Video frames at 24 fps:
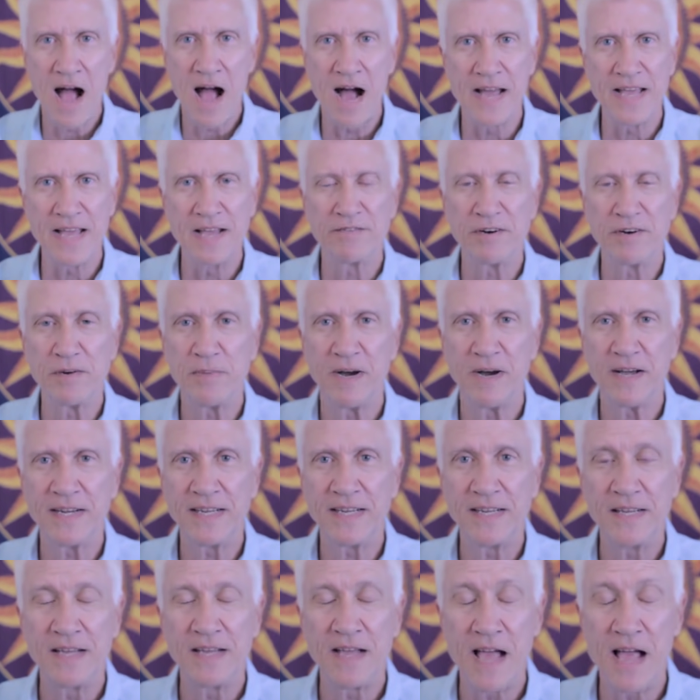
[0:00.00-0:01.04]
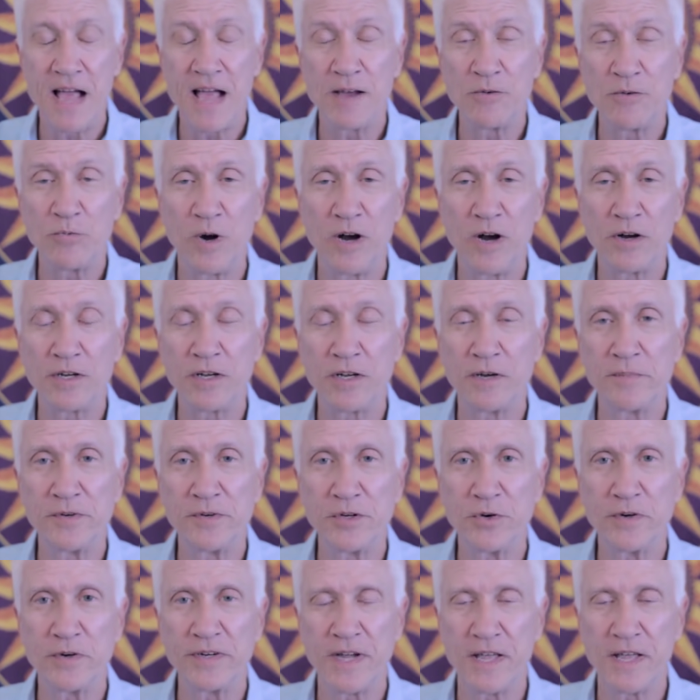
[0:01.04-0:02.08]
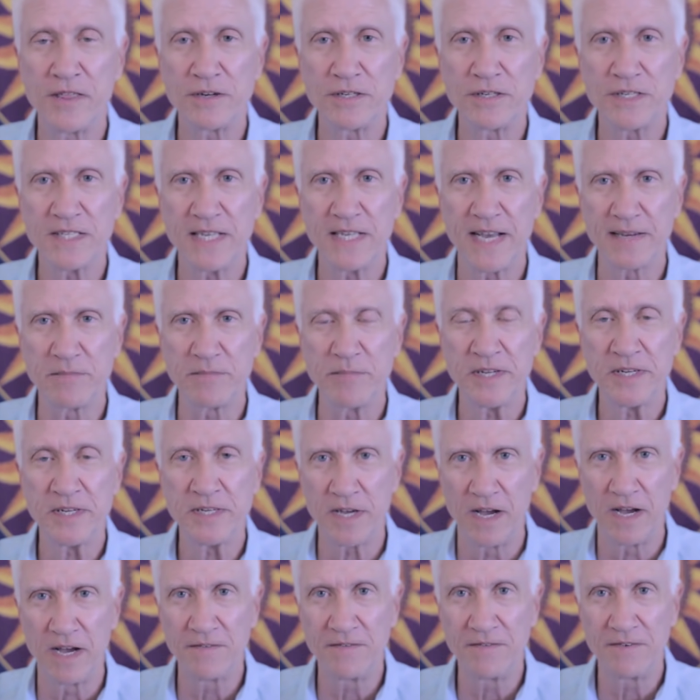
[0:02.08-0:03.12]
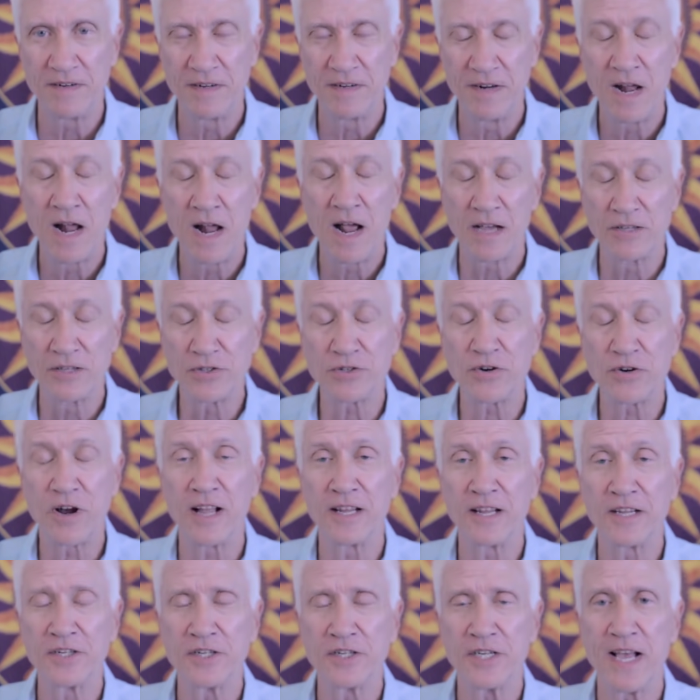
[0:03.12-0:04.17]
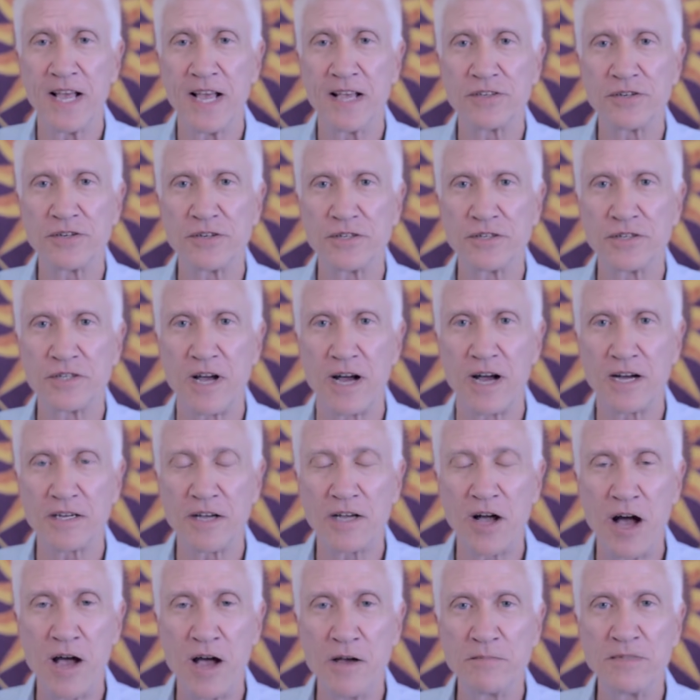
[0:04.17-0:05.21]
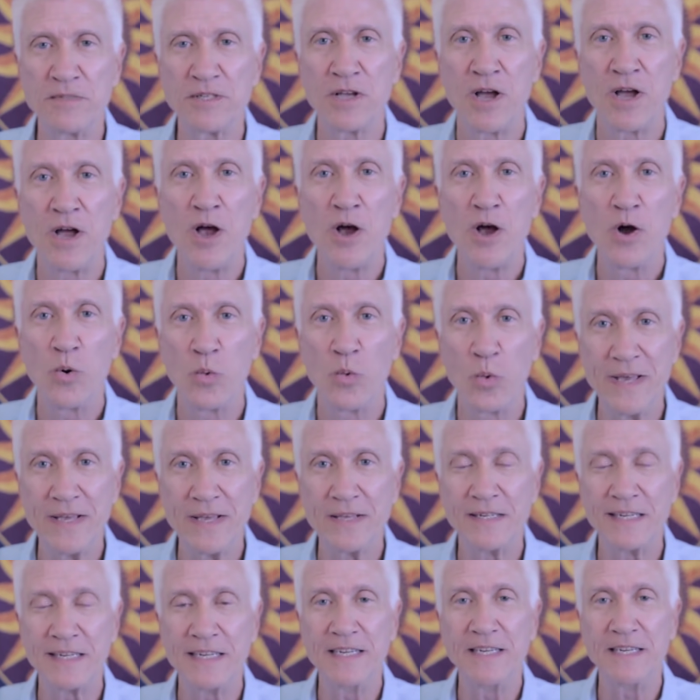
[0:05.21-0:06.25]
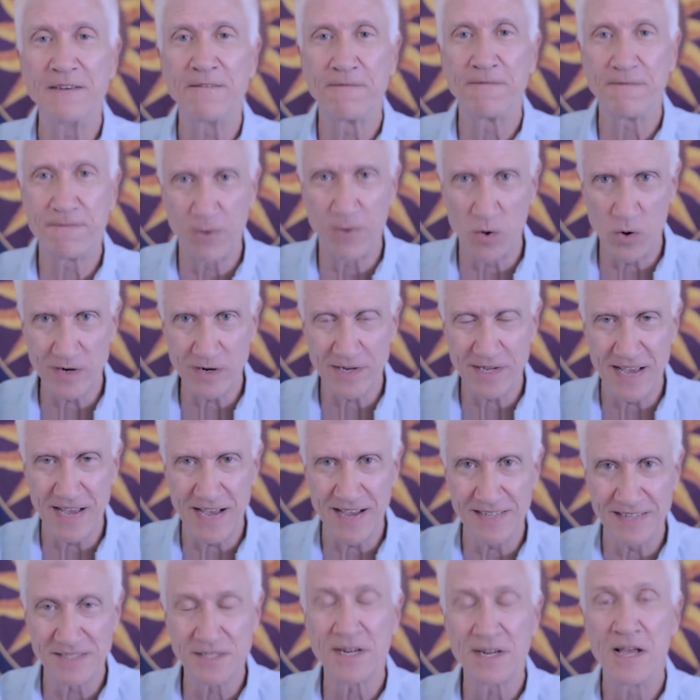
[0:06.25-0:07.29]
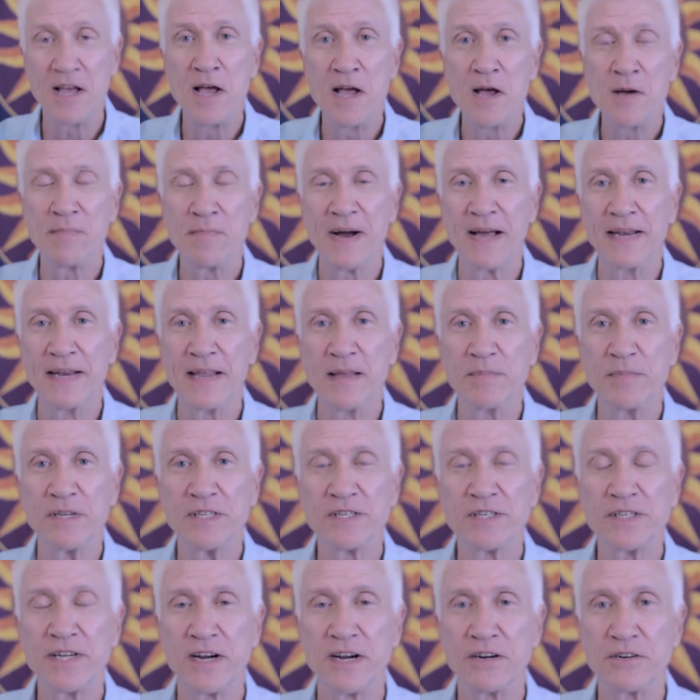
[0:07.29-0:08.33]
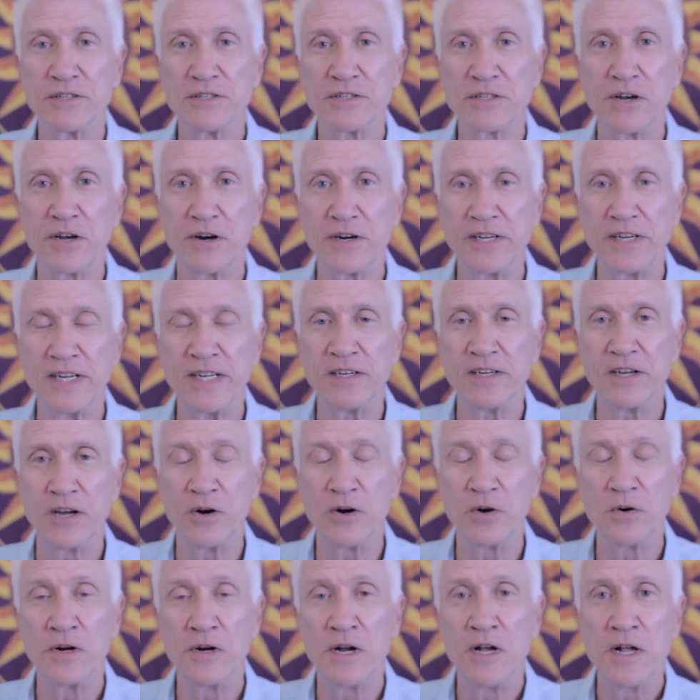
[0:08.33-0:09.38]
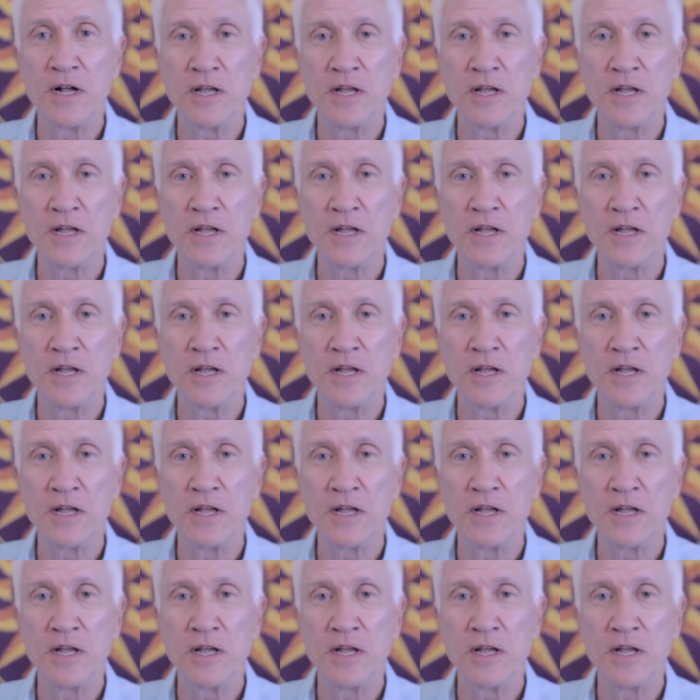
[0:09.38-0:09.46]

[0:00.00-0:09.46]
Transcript: Hi, everybody, and welcome to another segment of AstrologyAnswers.com's weekly forecast. My name is Terence Scardino.